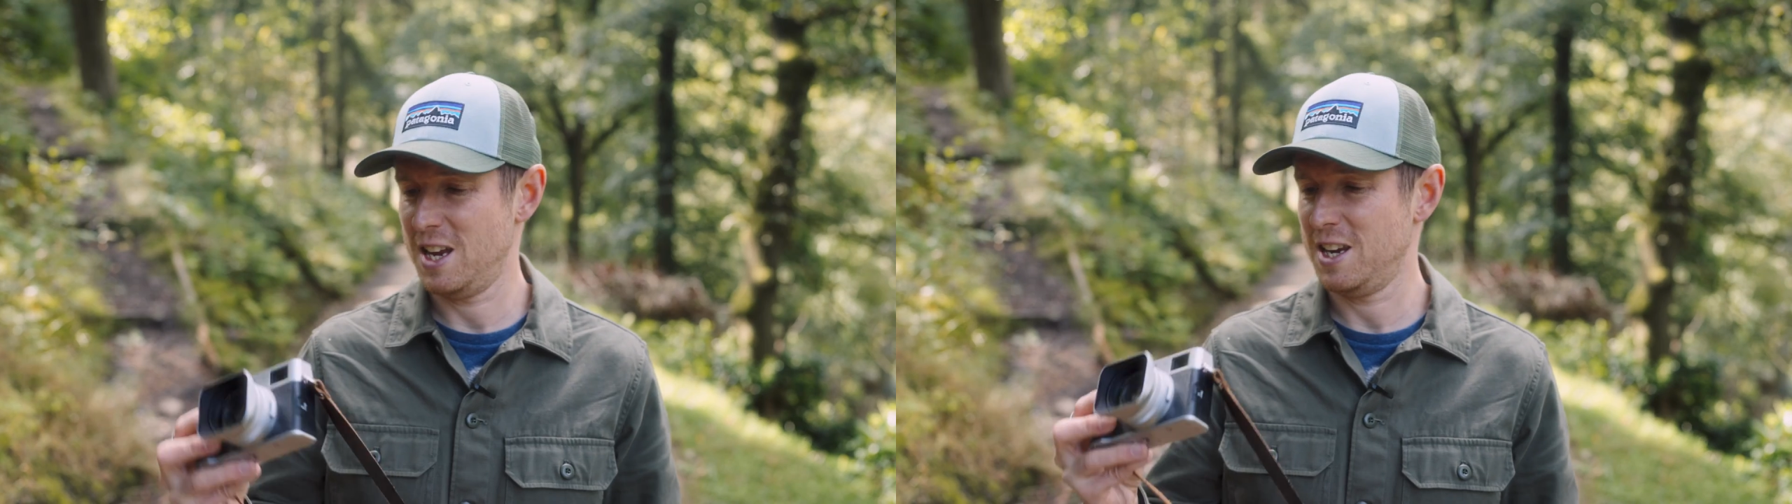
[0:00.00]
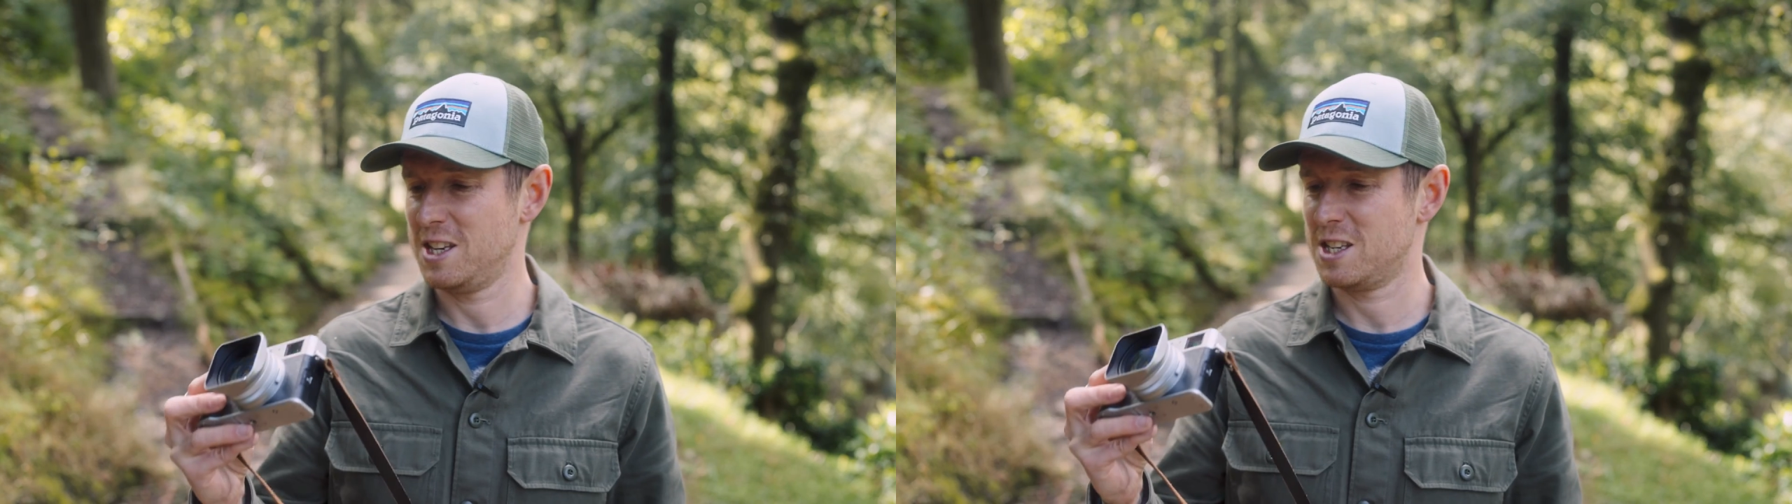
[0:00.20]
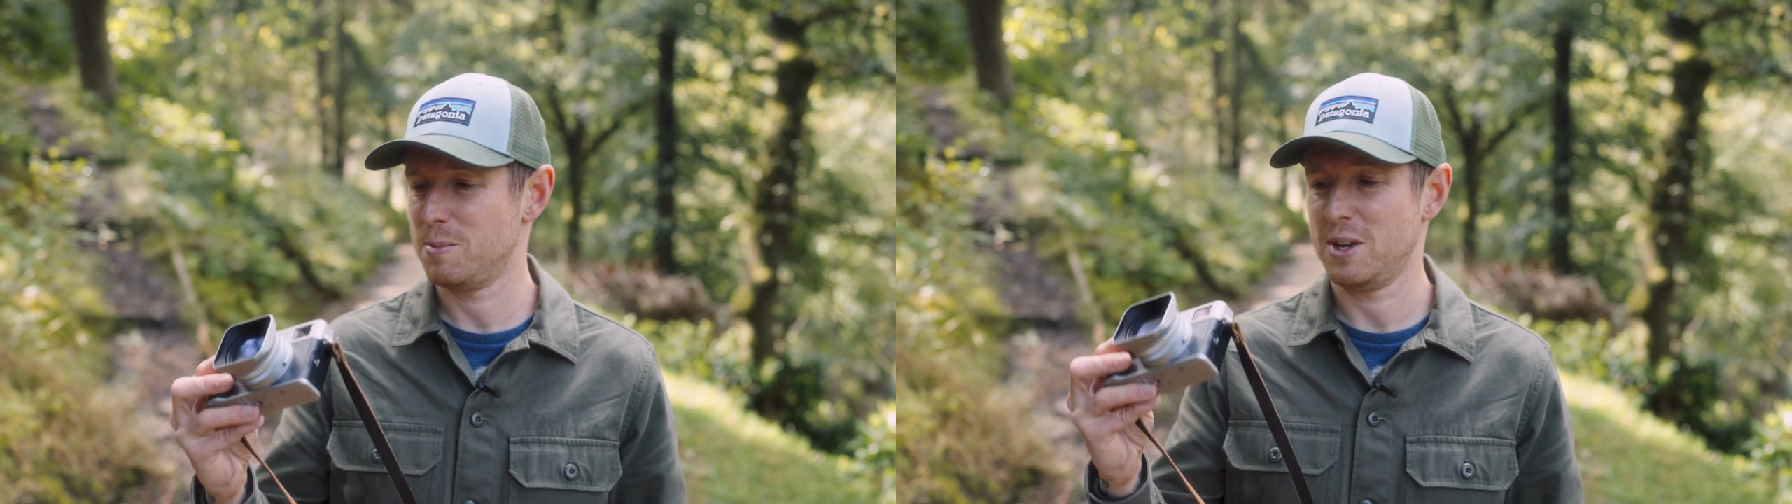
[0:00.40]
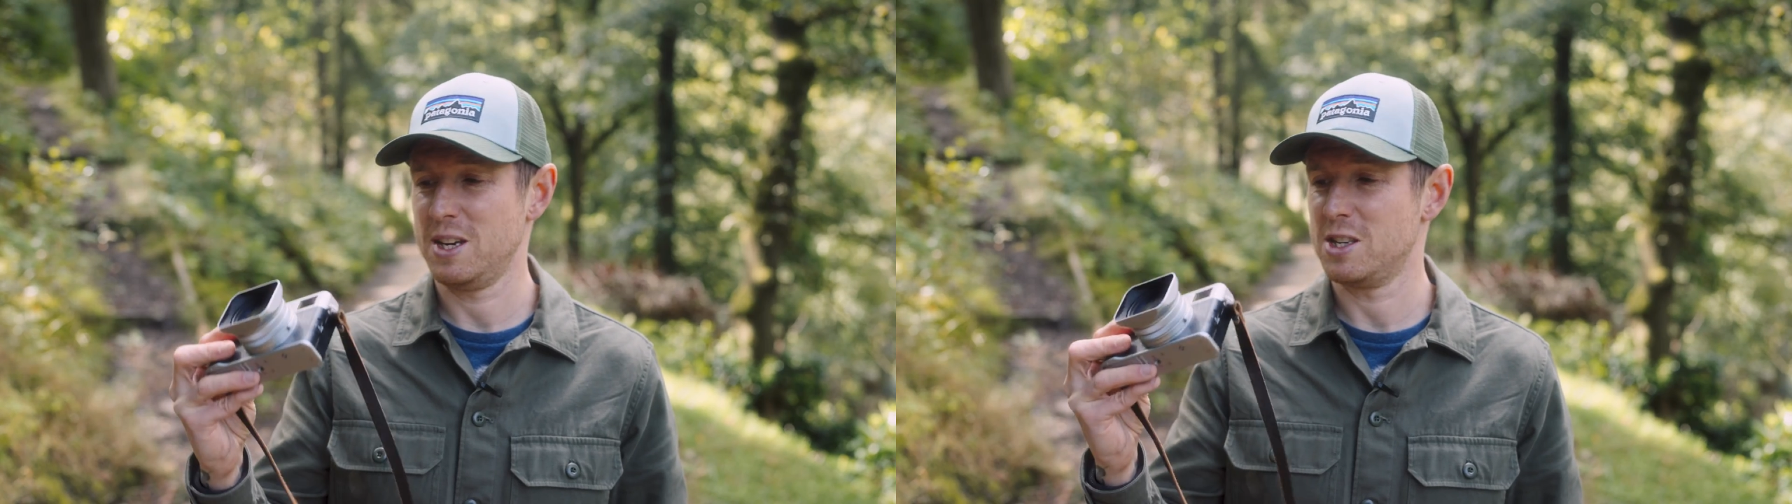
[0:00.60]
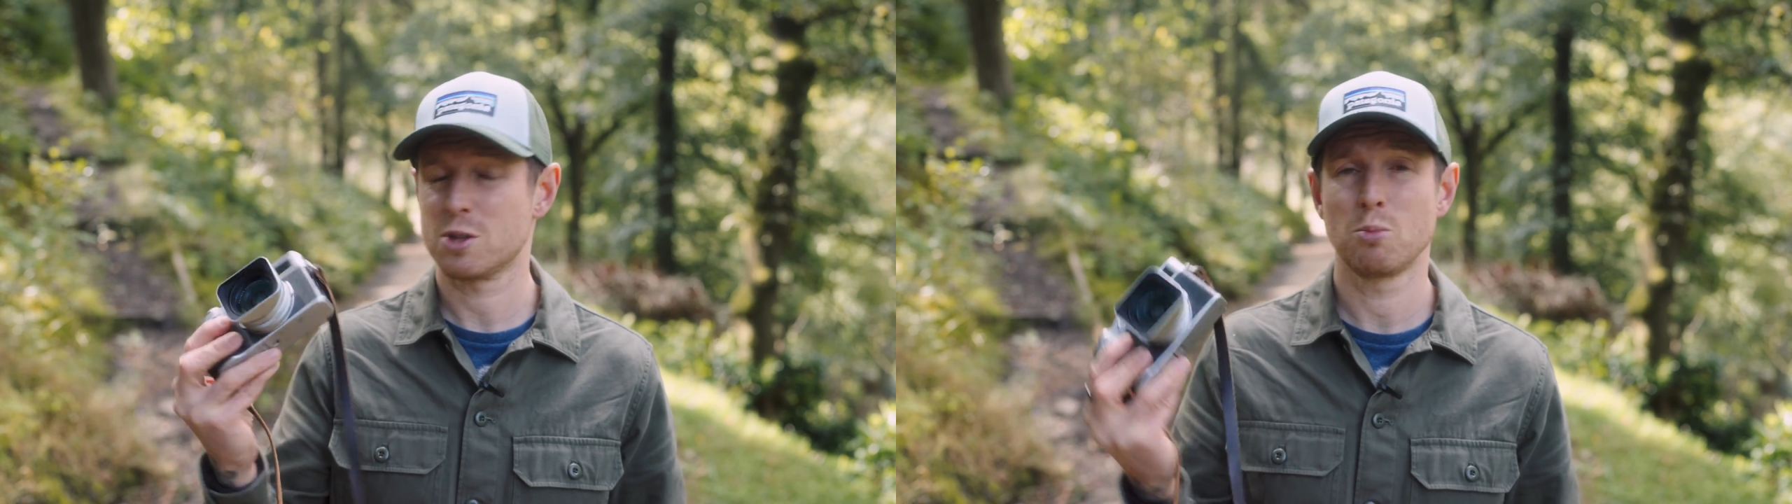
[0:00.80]
It needs to
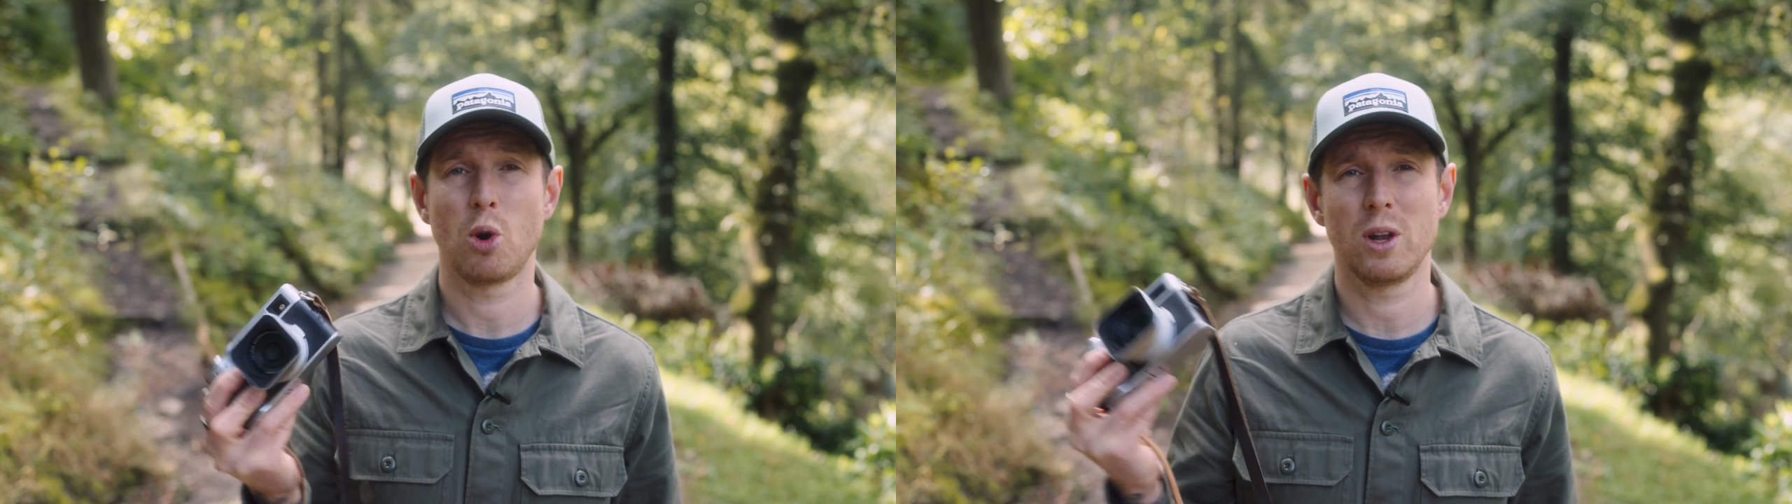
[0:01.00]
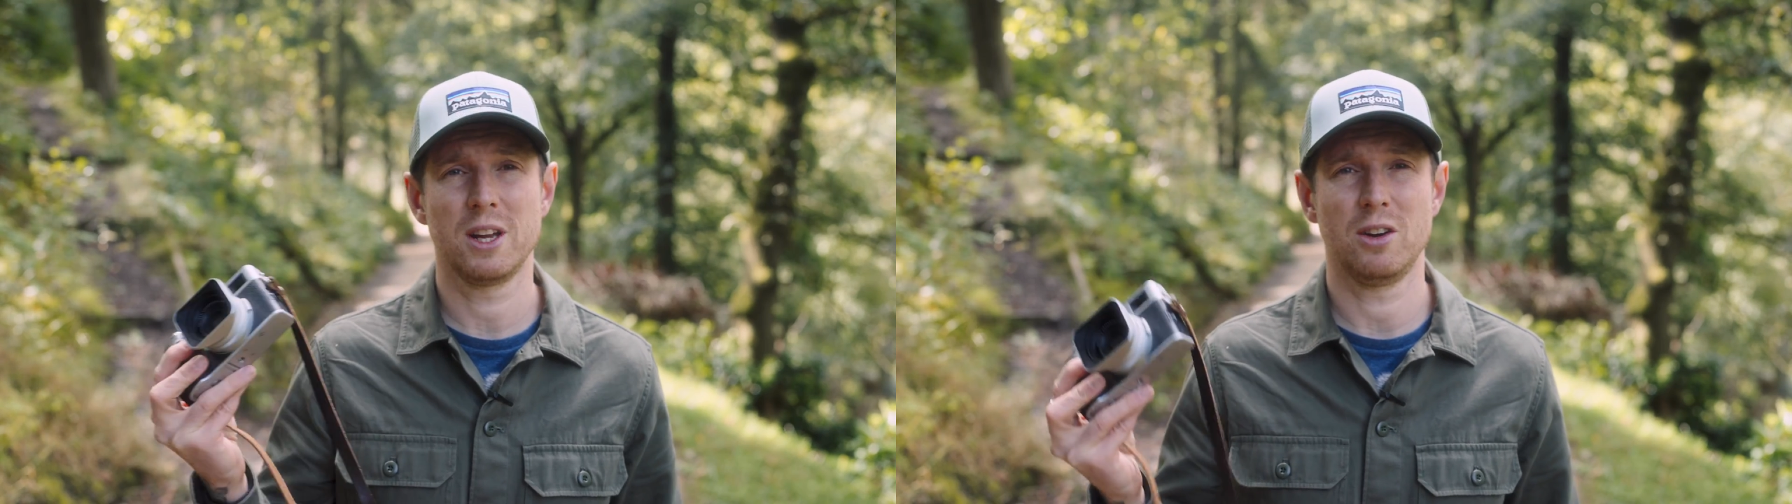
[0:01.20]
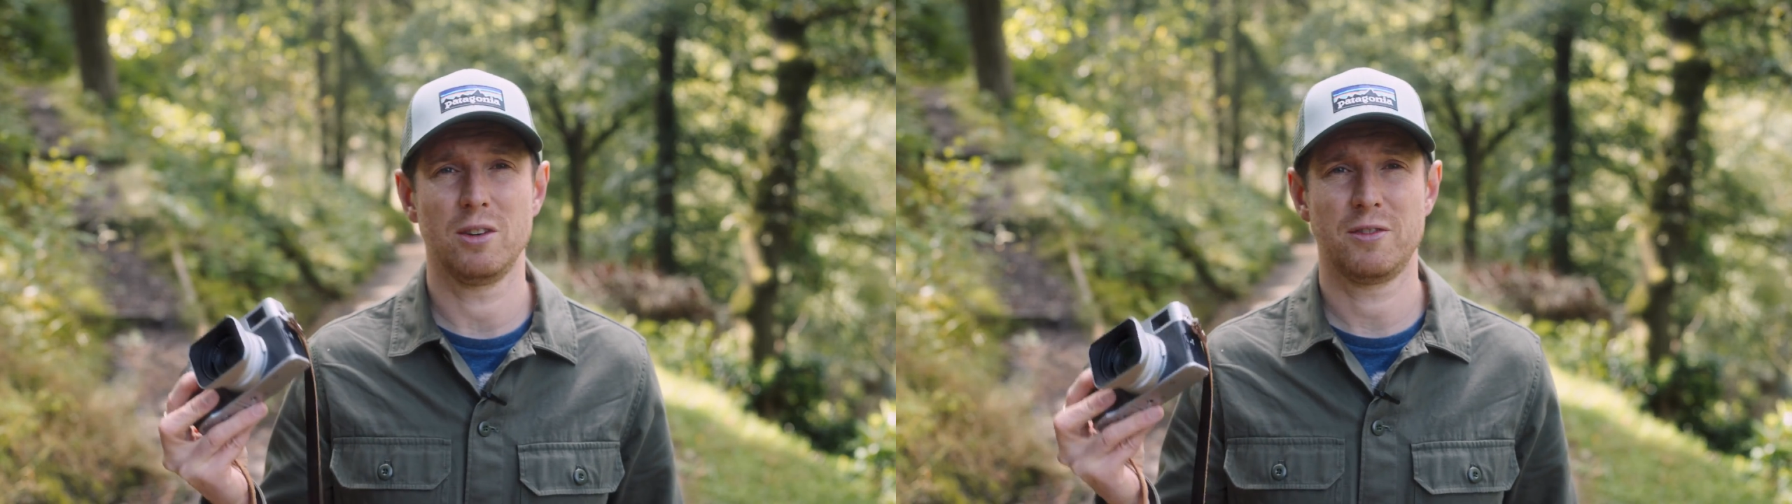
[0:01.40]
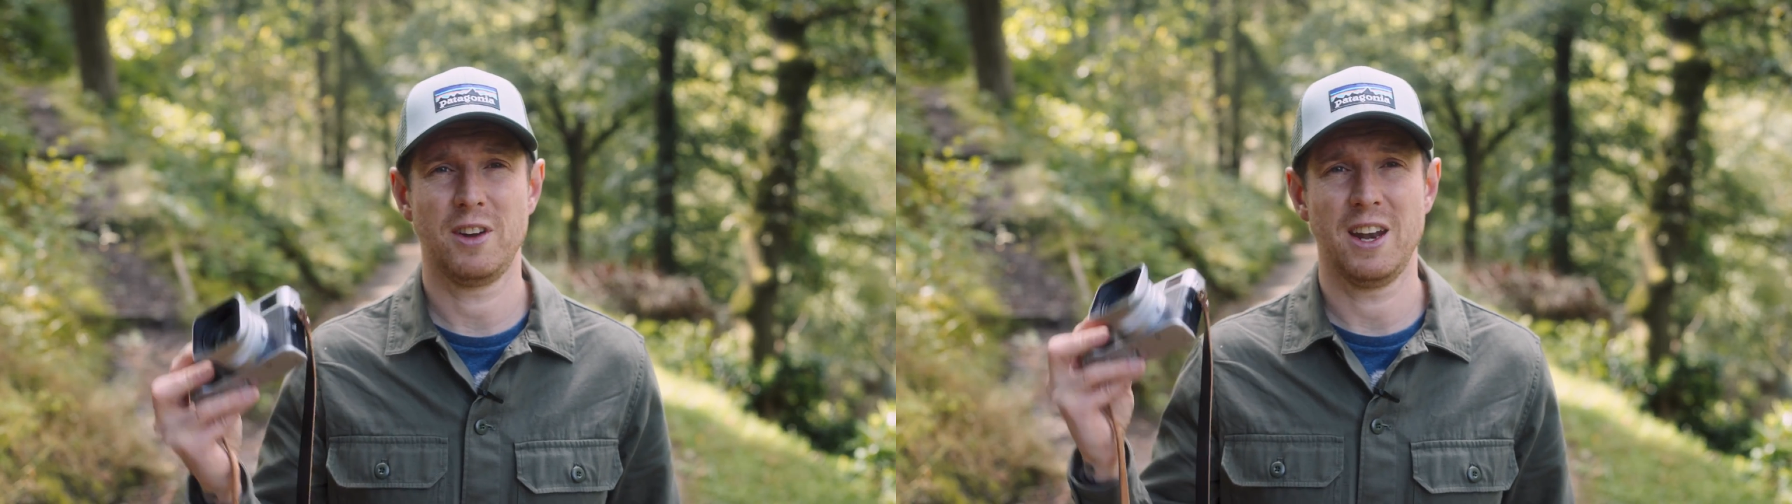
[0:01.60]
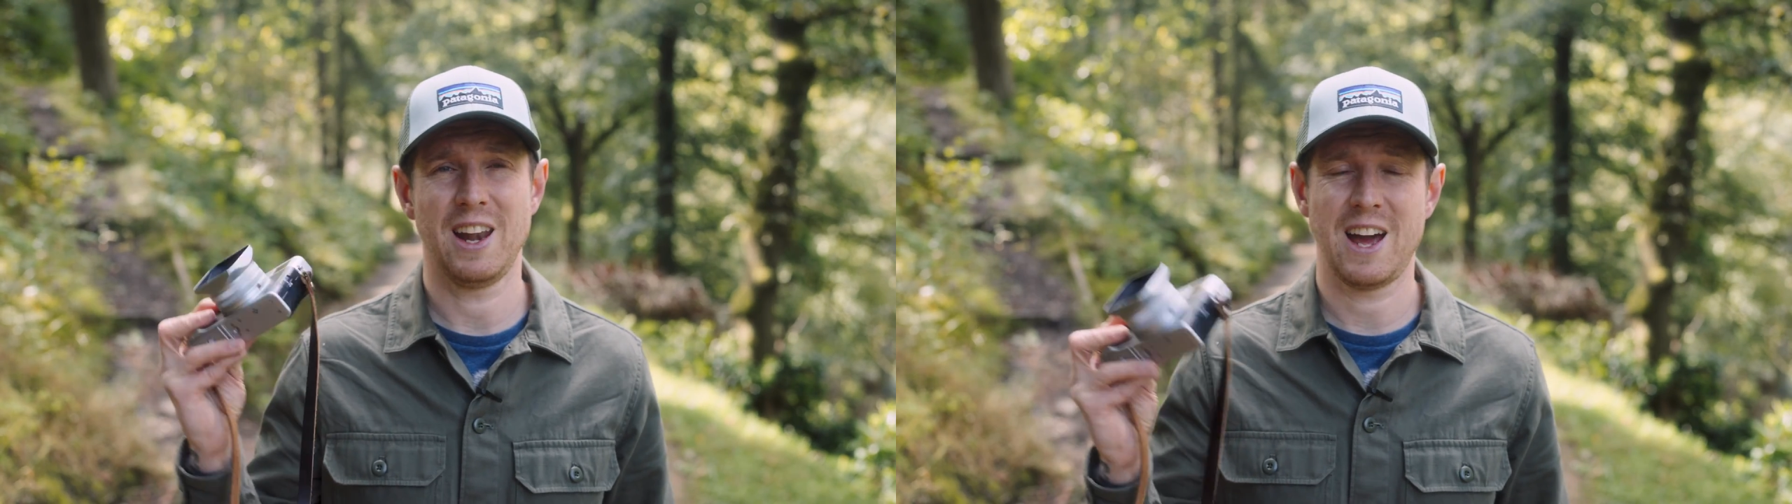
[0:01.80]
be small enough
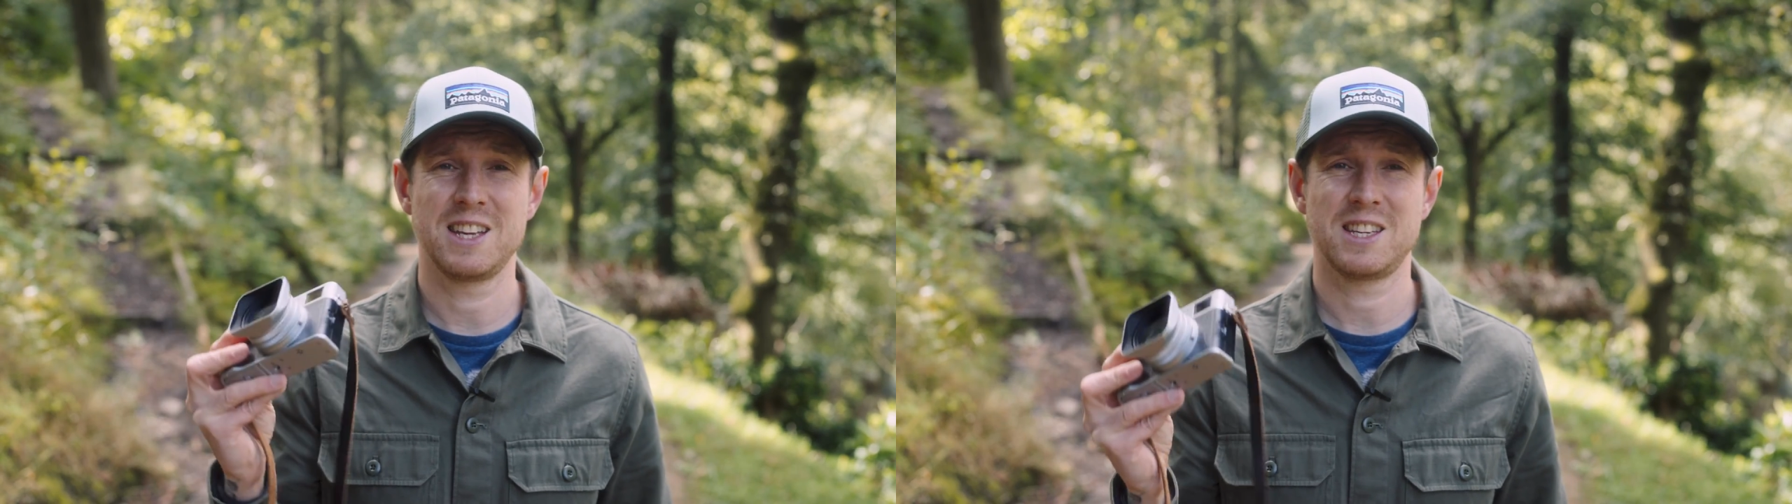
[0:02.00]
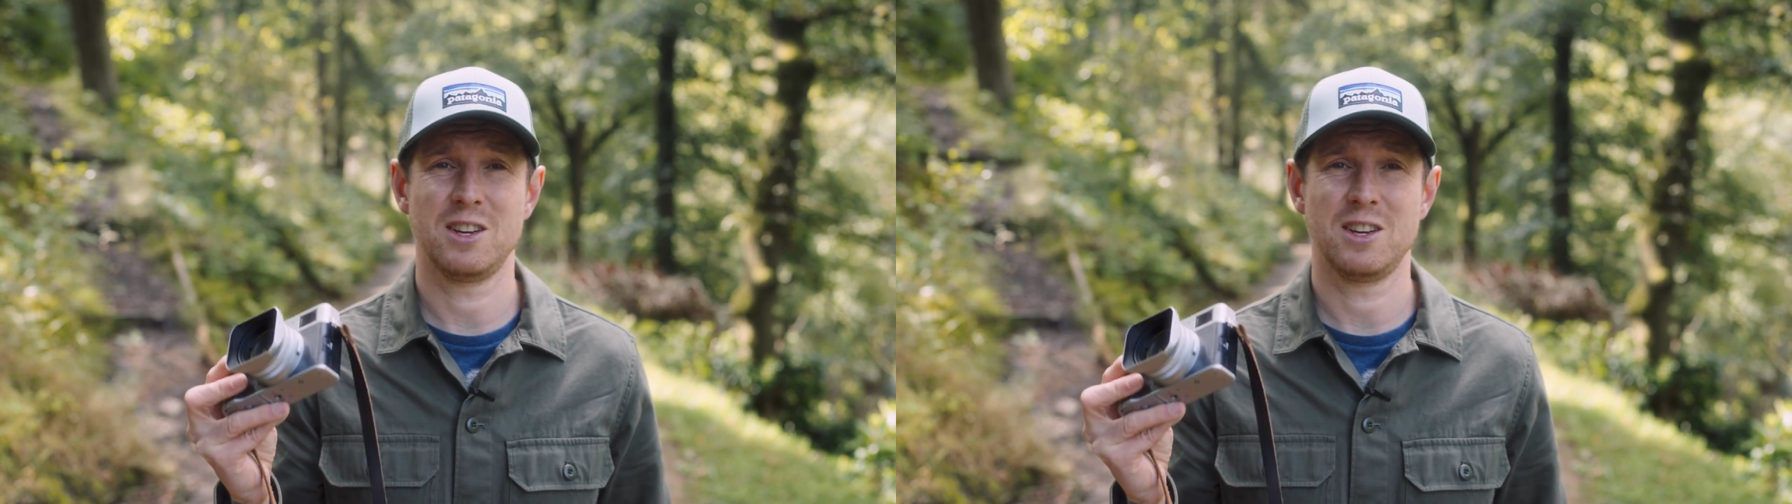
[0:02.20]
and light